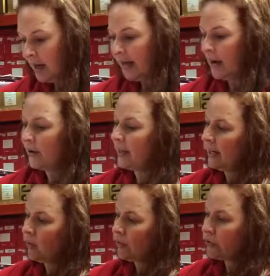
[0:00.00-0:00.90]
Now
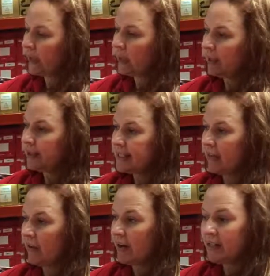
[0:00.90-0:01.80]
it also includes
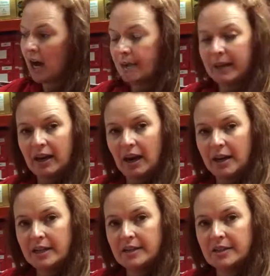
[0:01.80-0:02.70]
here a timing
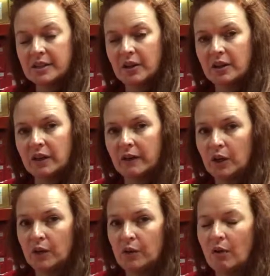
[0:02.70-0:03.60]
guide, so giving
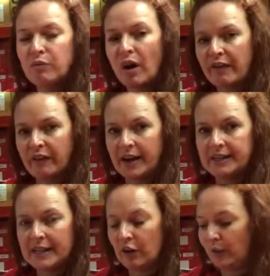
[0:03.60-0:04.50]
you a rough
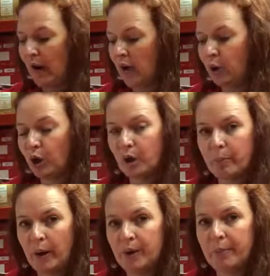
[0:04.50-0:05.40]
idea of how long
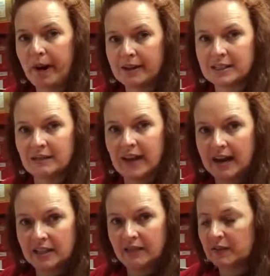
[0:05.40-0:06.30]
component parts of the
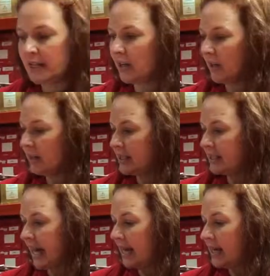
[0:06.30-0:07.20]
activity are going to
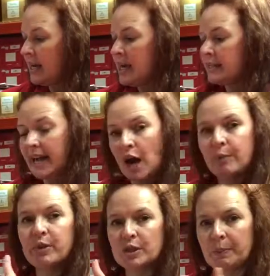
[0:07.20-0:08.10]
take to
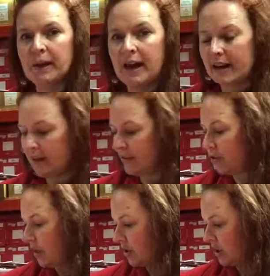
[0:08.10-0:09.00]
help you to plan out and
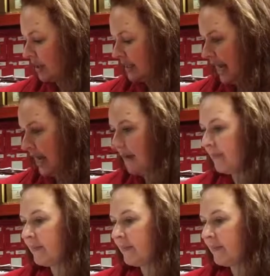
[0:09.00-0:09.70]
structure the day.